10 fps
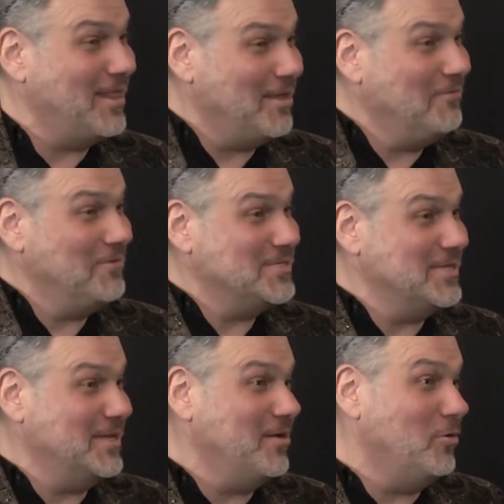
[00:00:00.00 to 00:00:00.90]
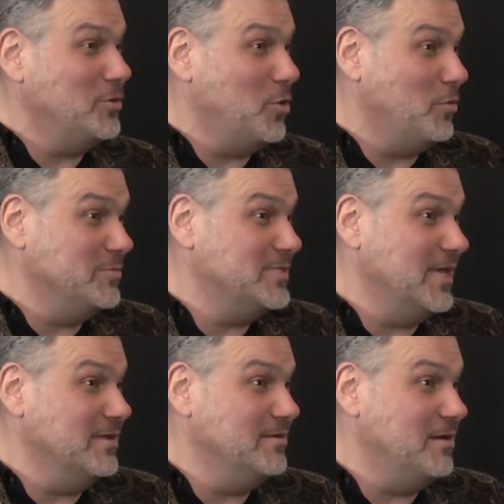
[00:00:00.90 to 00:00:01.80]
I love visiting old homes
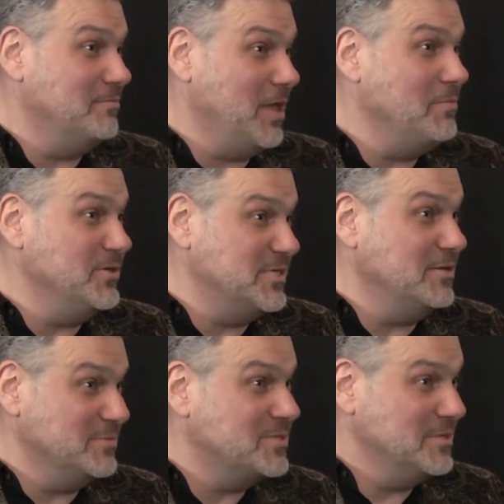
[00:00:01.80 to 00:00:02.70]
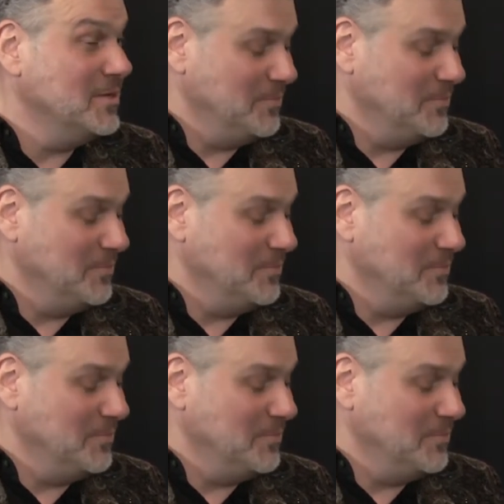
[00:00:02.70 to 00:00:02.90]
and museums.